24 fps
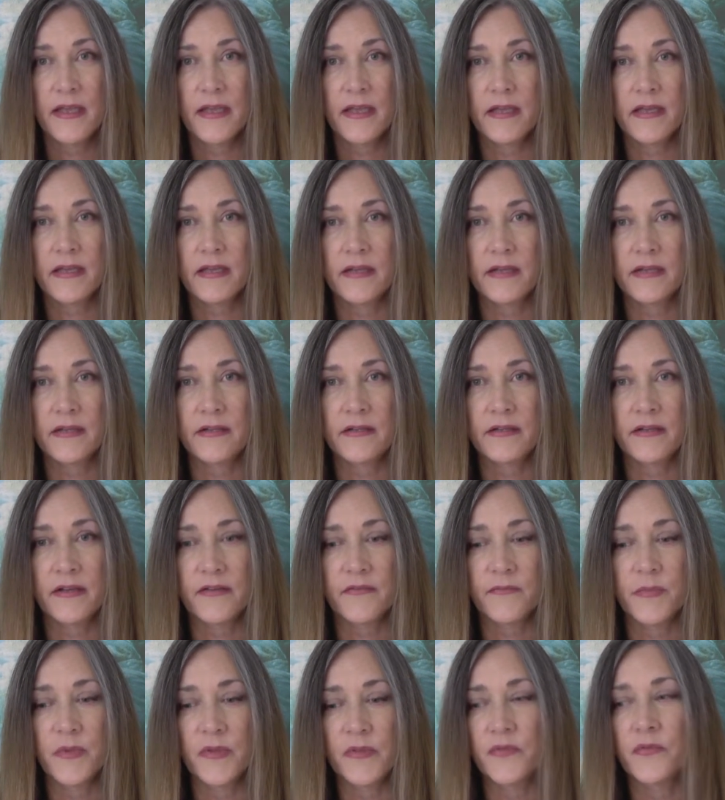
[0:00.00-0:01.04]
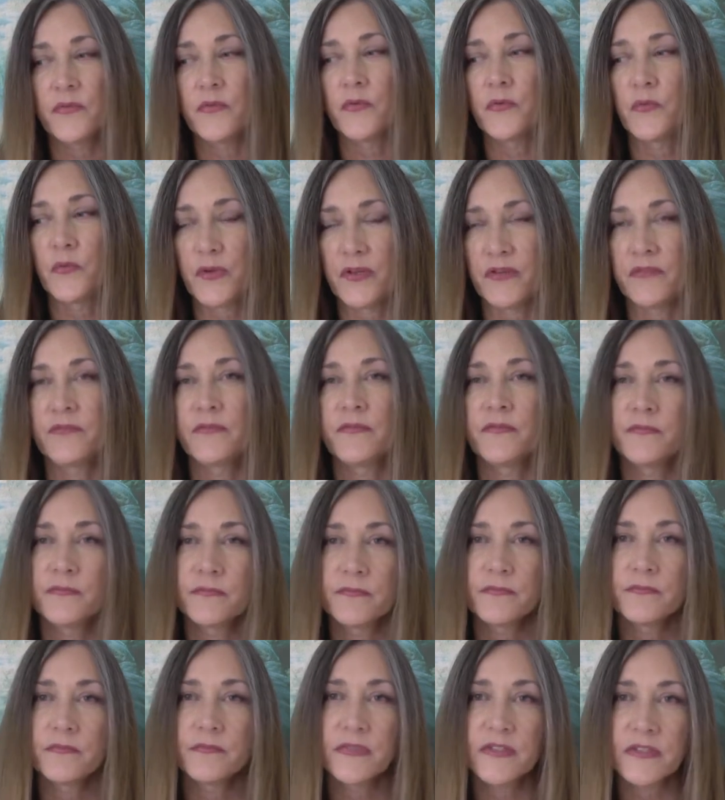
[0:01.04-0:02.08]
and I've been through grief
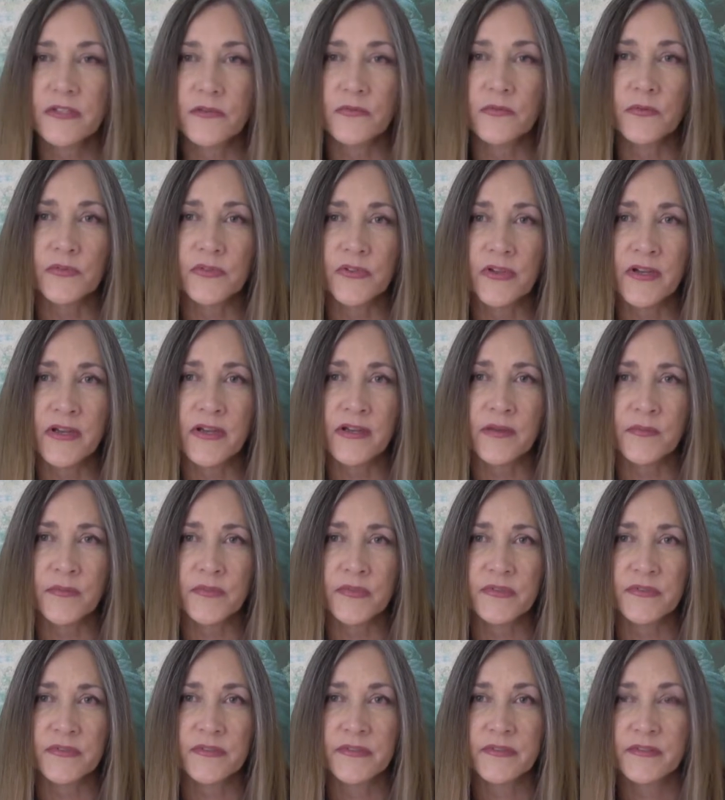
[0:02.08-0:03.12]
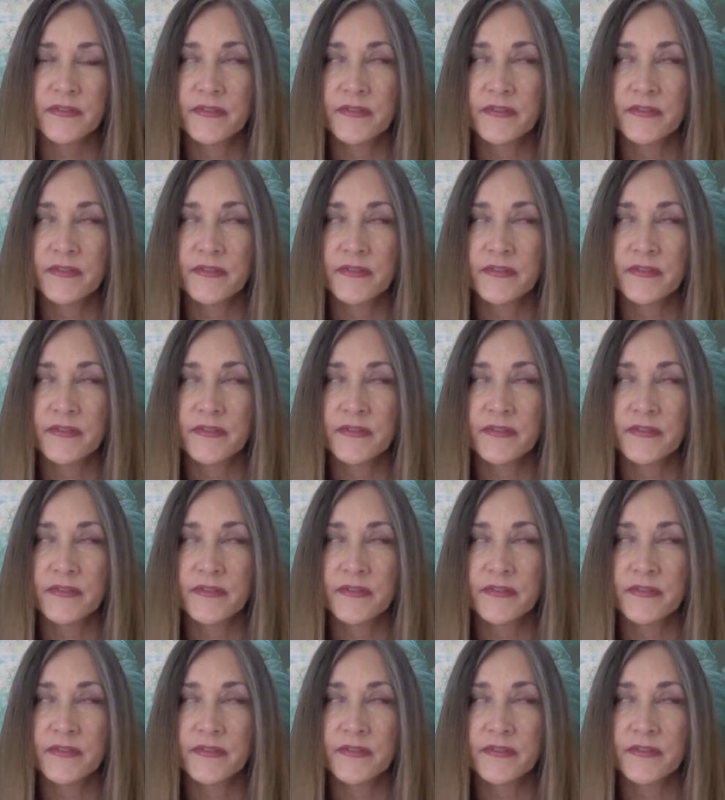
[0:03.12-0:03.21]
several times.